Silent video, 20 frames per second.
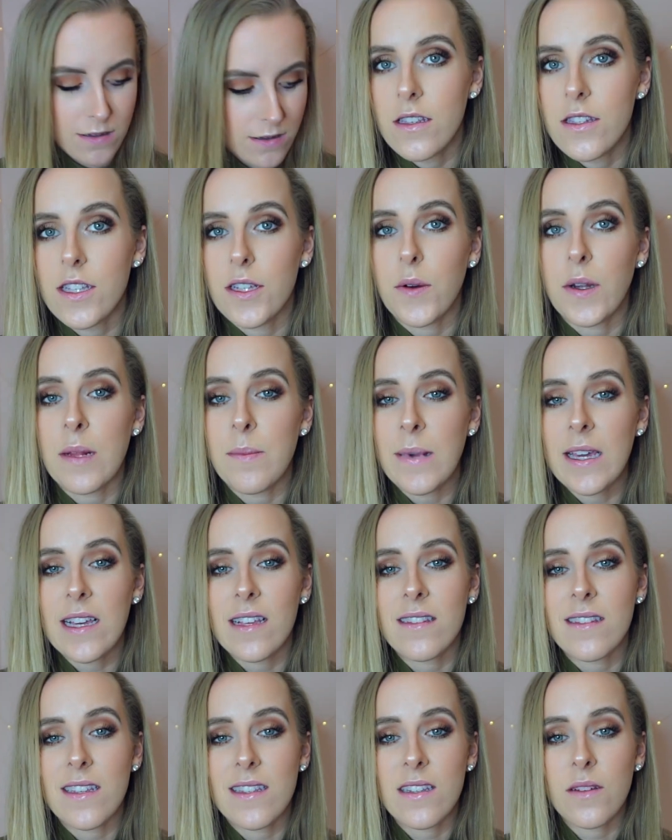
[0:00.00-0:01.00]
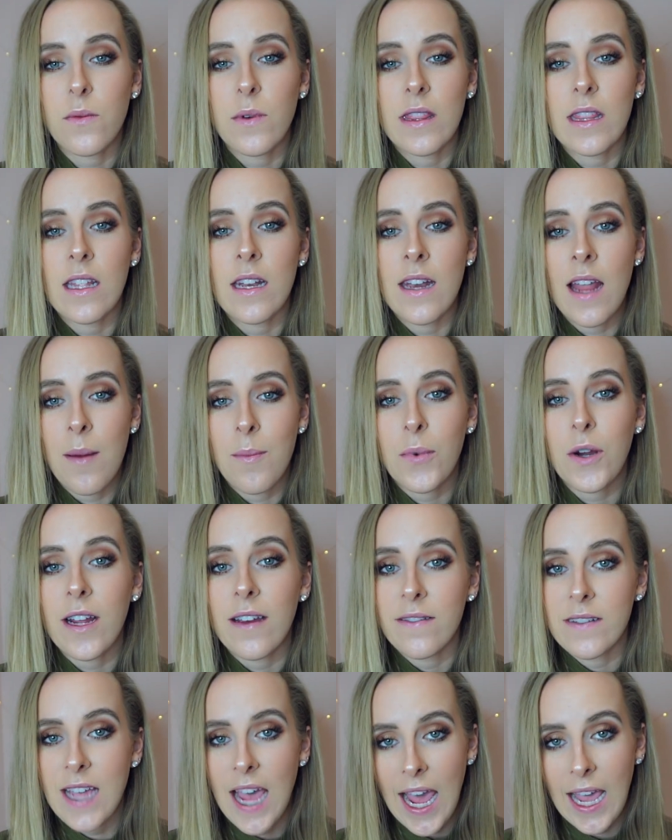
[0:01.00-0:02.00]
So you want to be consistent with the number
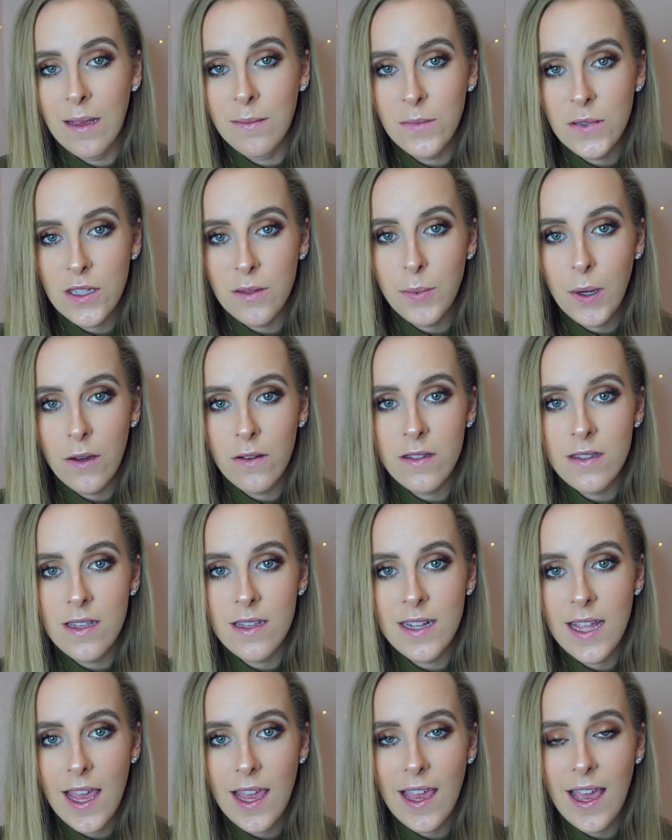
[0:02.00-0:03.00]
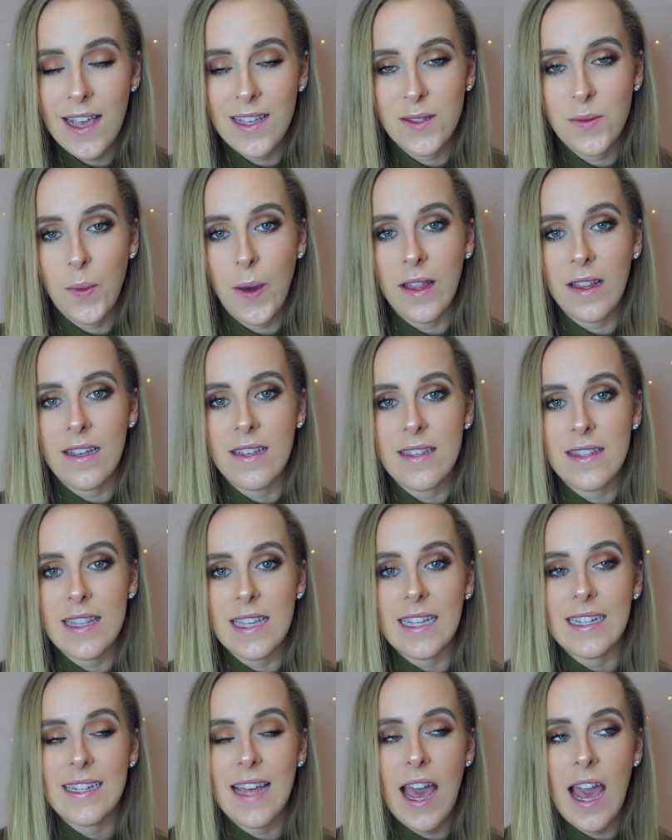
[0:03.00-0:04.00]
of times you post a day, as well as
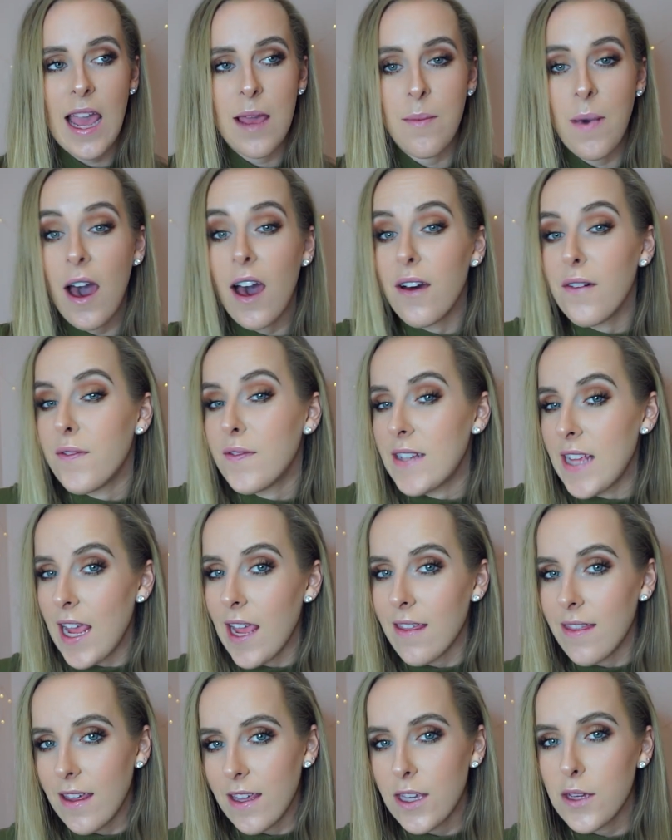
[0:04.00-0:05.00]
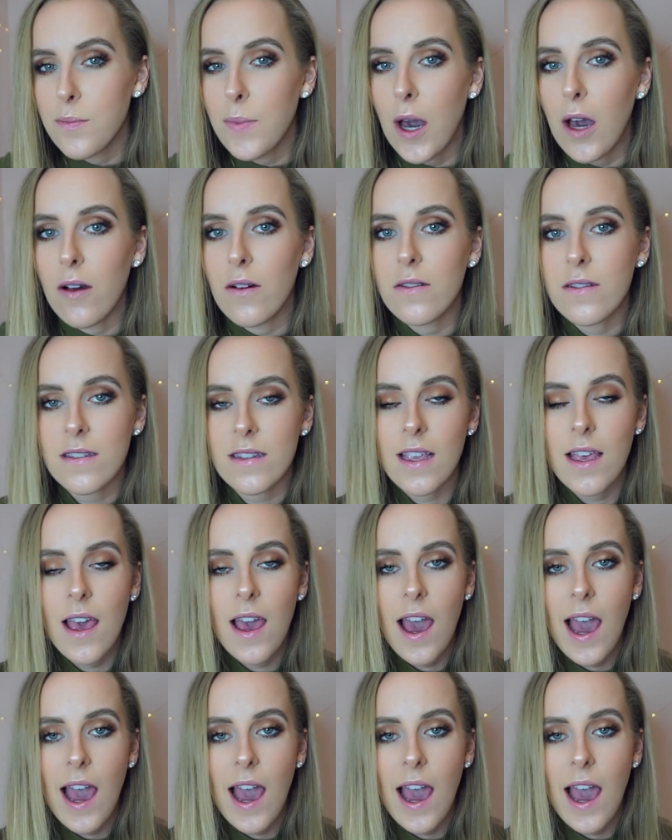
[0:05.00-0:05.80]
the time of day that you post.